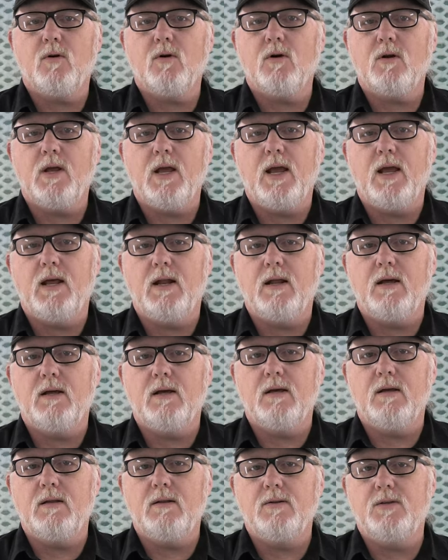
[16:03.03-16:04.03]
work, and
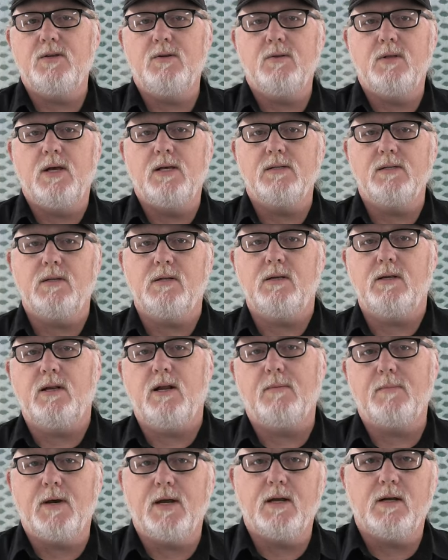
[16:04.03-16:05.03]
I'm uh, just too lazy to
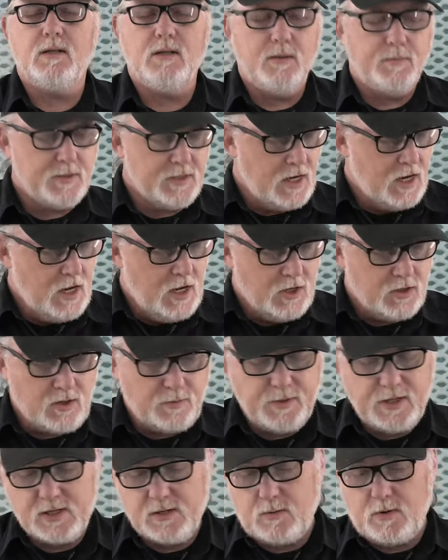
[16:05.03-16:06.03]
clean out my Eclipse.
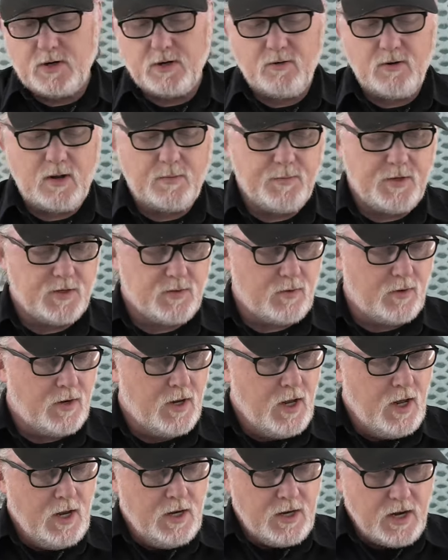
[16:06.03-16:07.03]
So plus I want to grab this one.
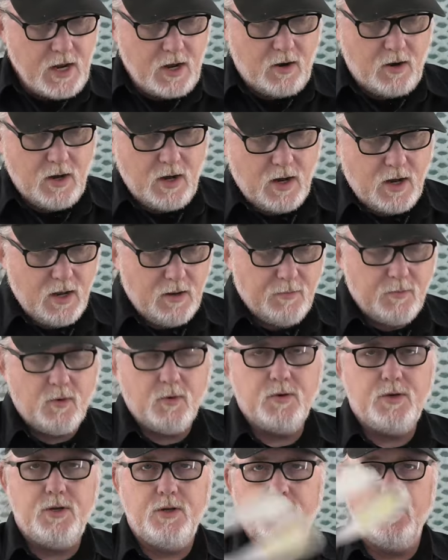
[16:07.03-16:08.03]
Now, I'm
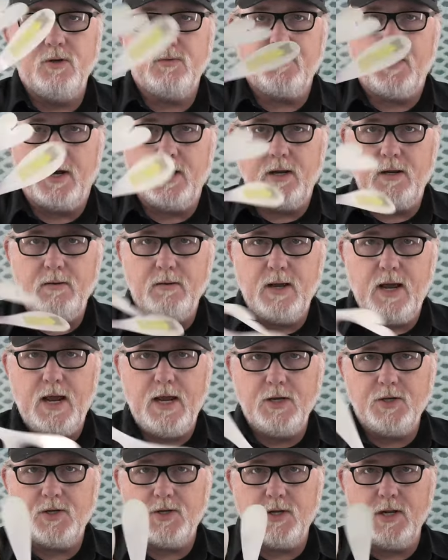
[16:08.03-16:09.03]
going to use my
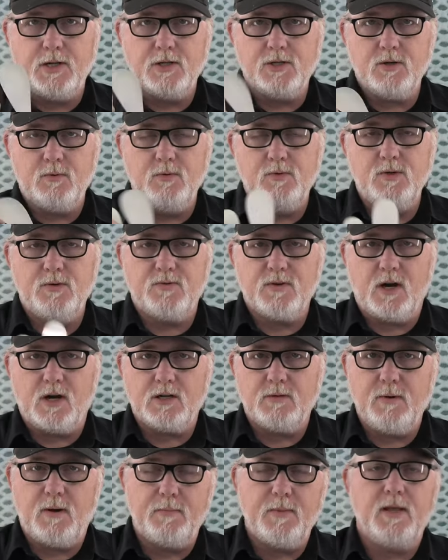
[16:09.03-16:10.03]
H stencil, which we
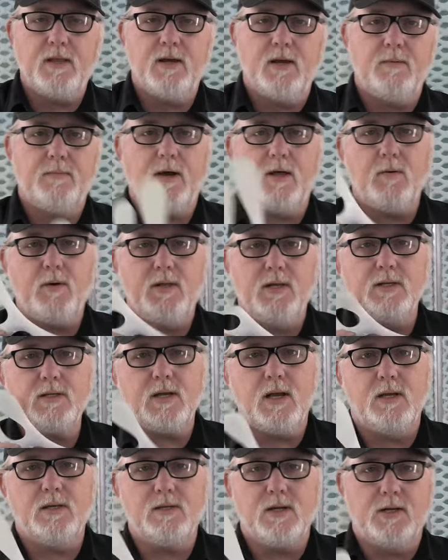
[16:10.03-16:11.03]
talked about. My, by the way,
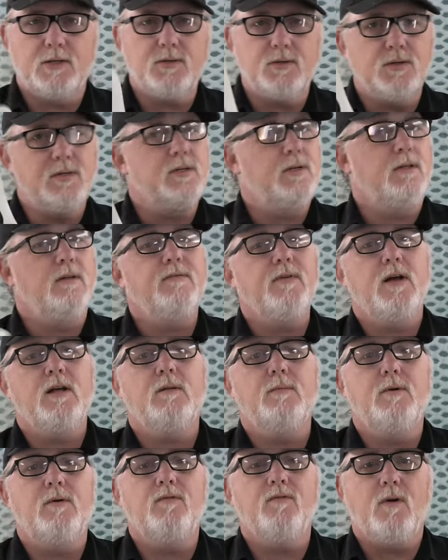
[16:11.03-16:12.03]
this stencil is still
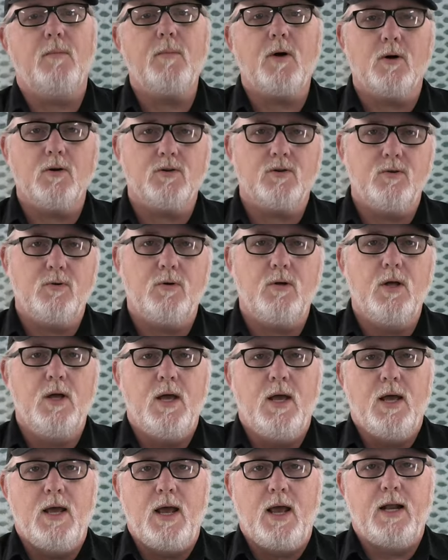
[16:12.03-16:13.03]
available from Artool,
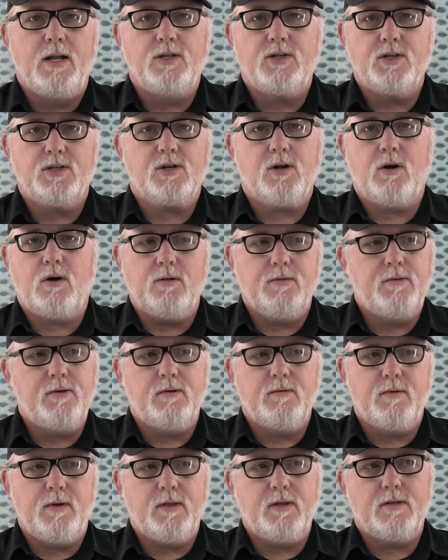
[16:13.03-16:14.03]
and it's just called,
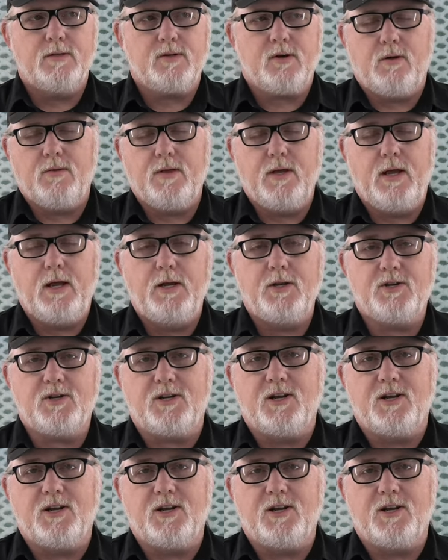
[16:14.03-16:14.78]
the, I think it's called the H